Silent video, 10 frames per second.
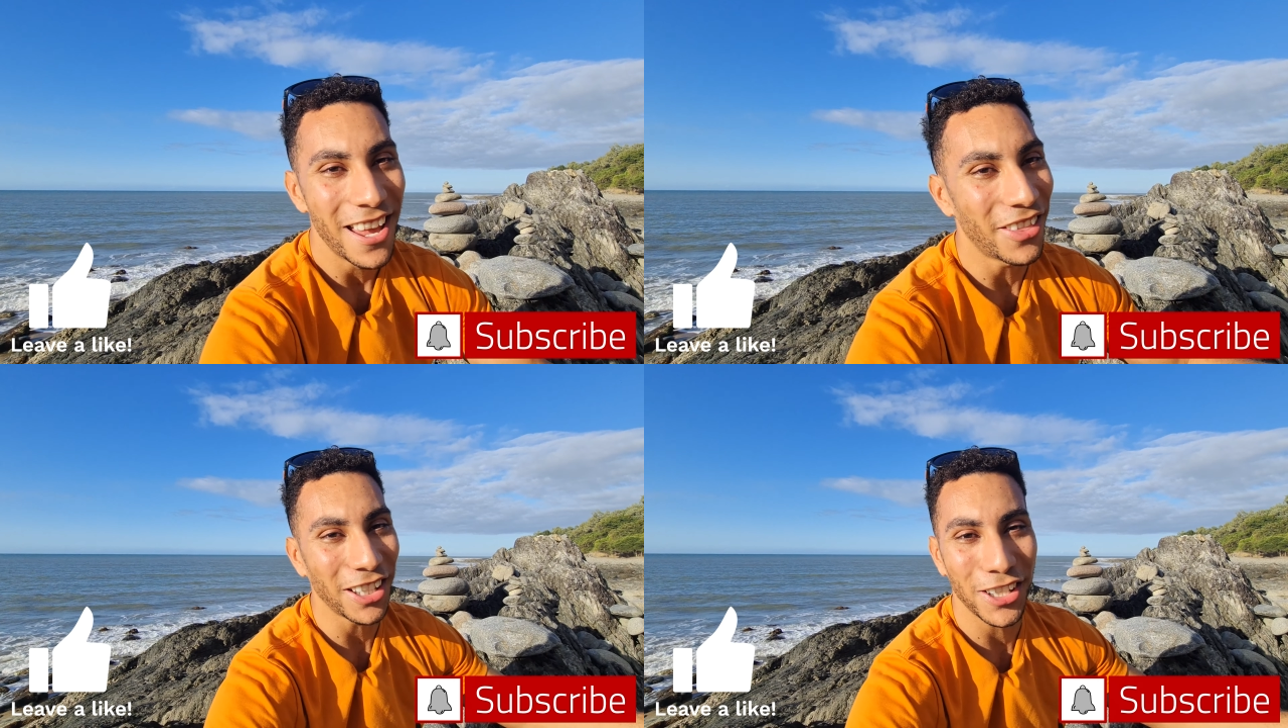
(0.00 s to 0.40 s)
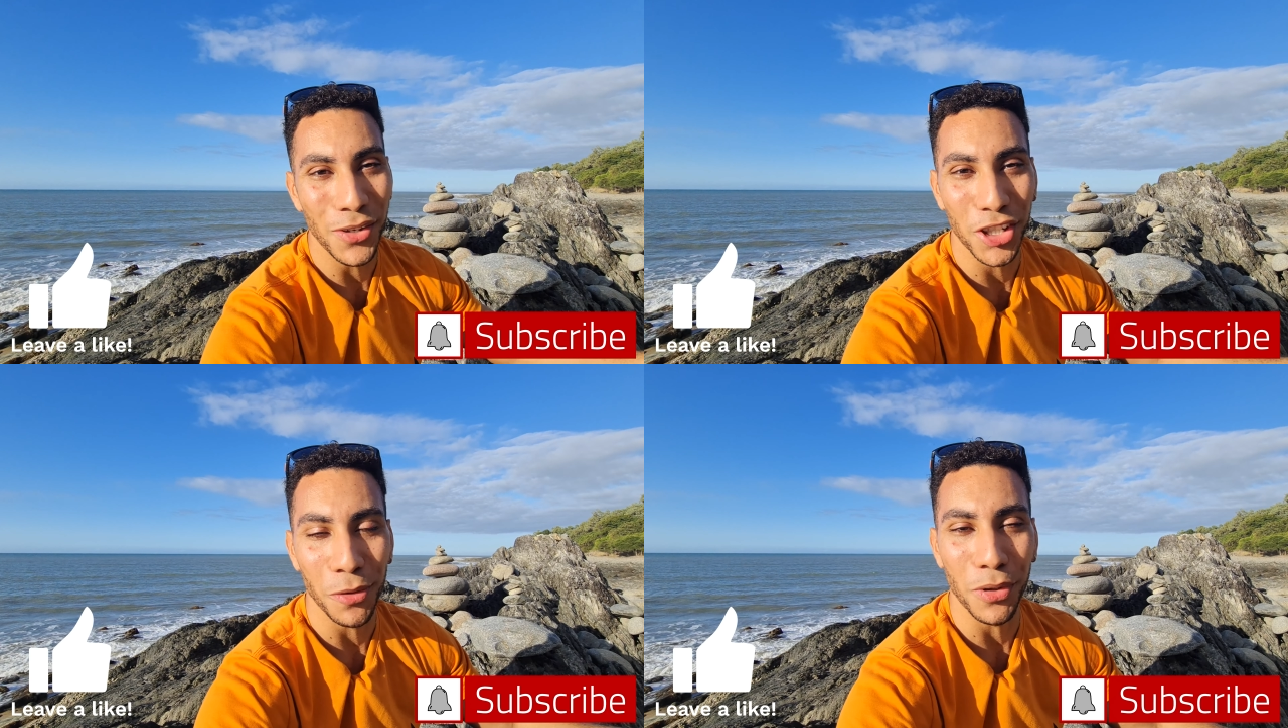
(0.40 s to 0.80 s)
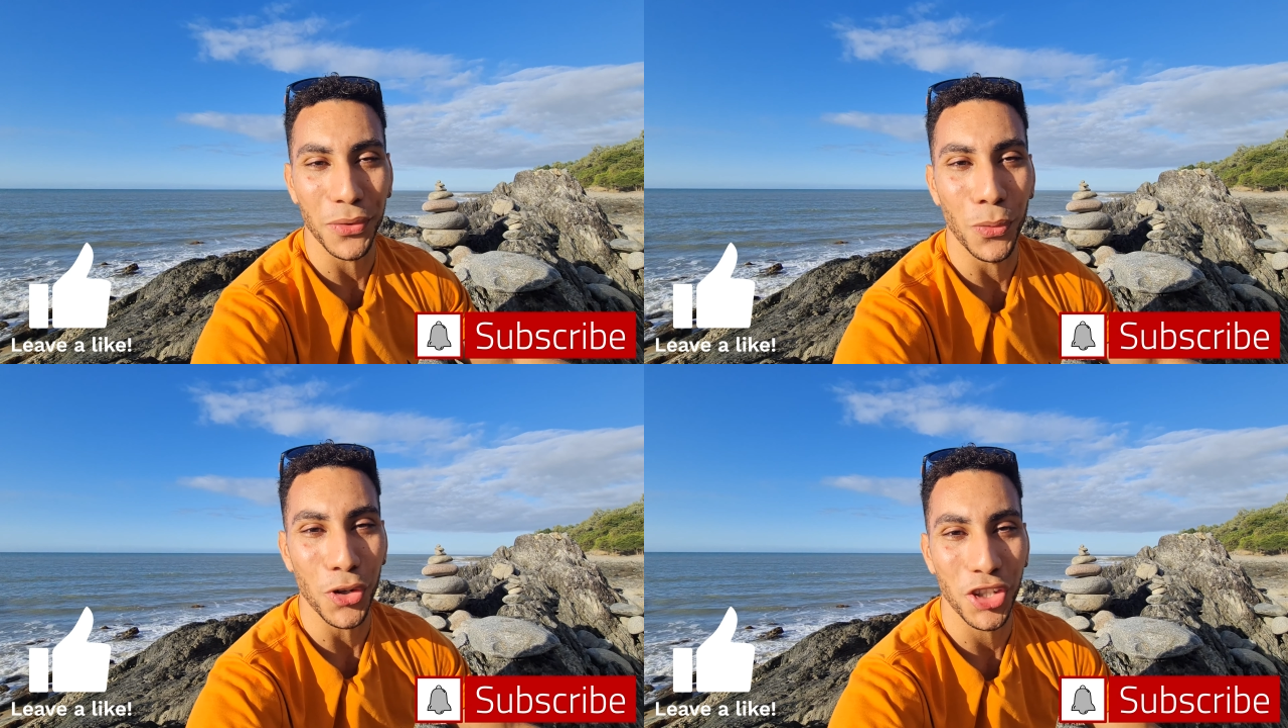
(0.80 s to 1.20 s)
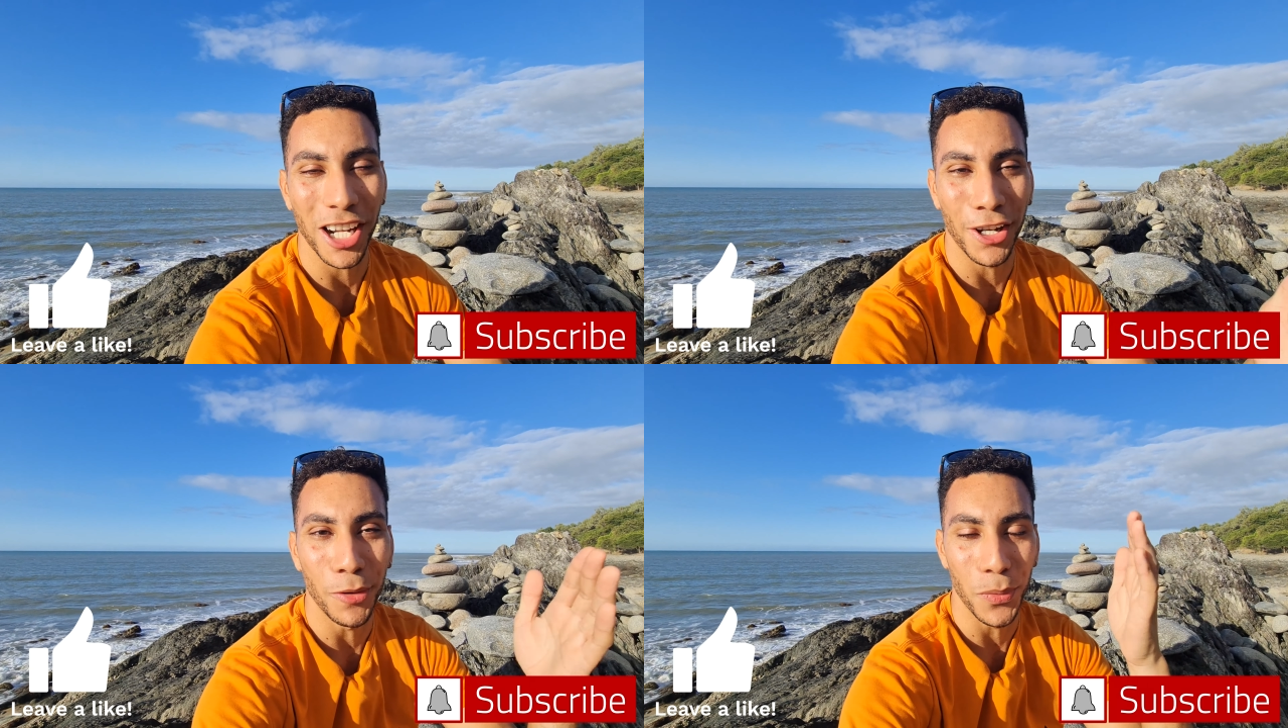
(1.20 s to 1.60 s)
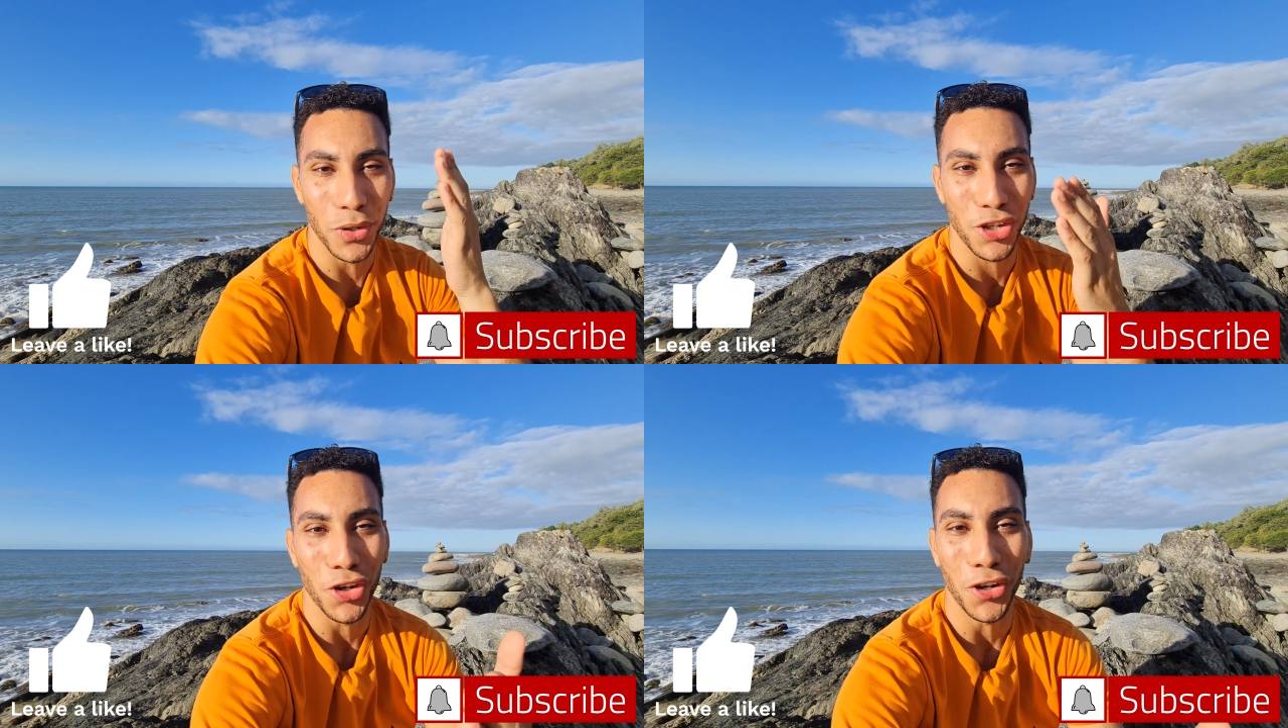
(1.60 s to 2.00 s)
Thank you so much for watching. I hope you
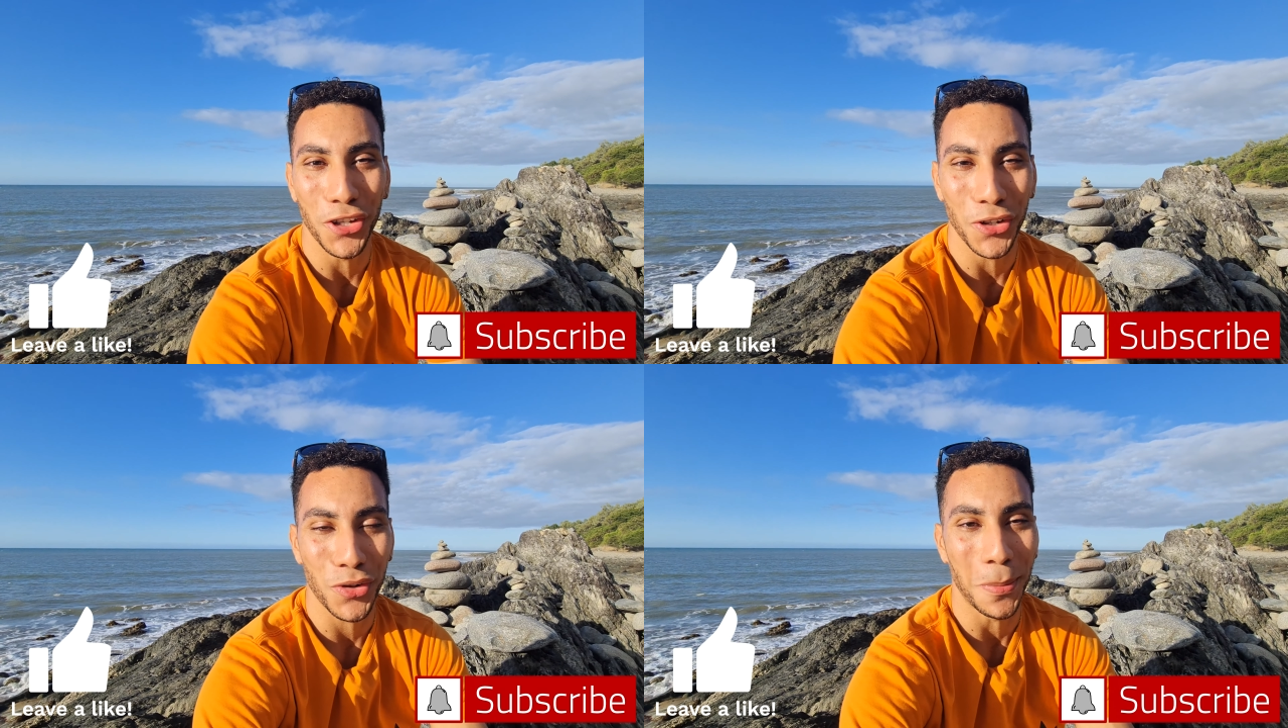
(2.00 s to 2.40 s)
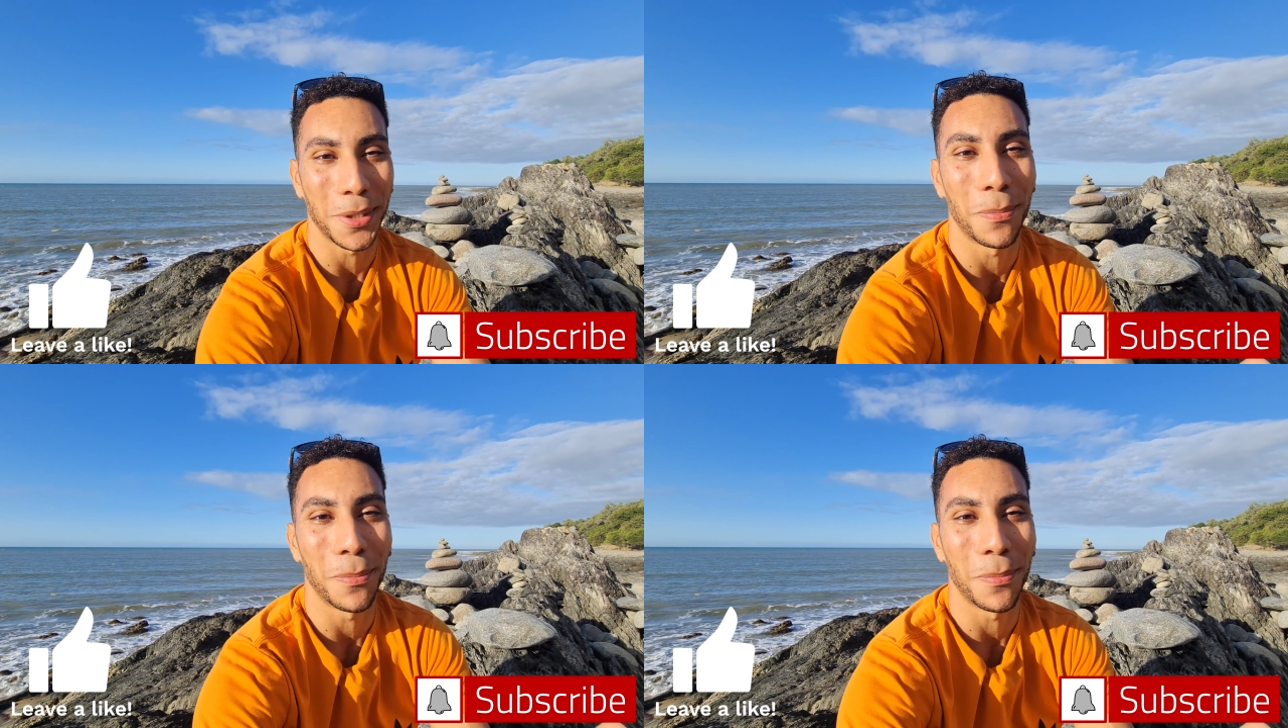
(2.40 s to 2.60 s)
enjoy your trip